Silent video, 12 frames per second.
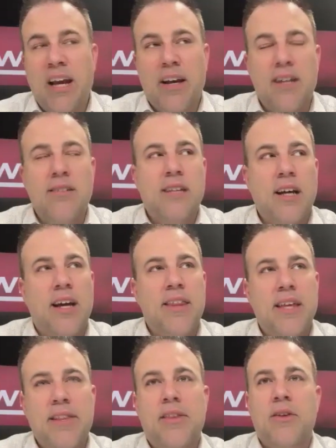because I
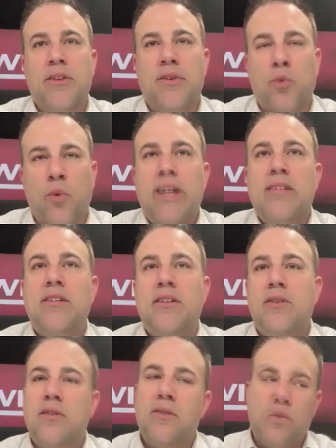think the
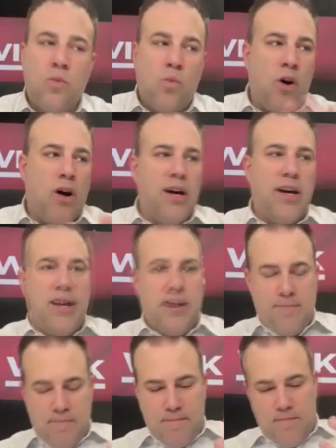reason why
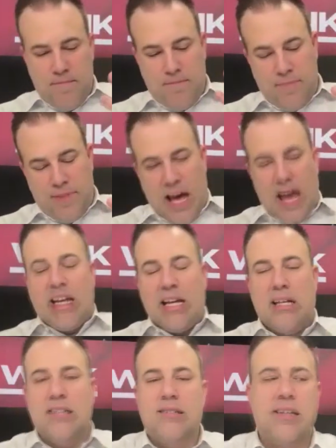that
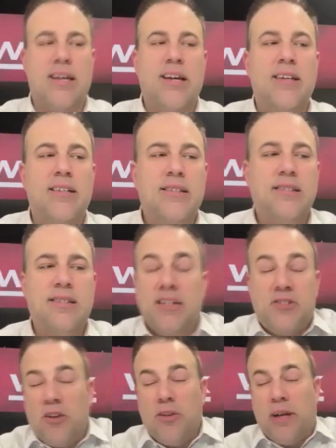is
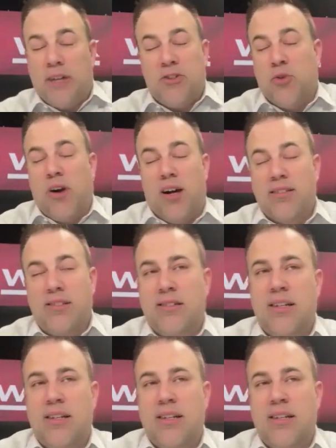it's all about trust.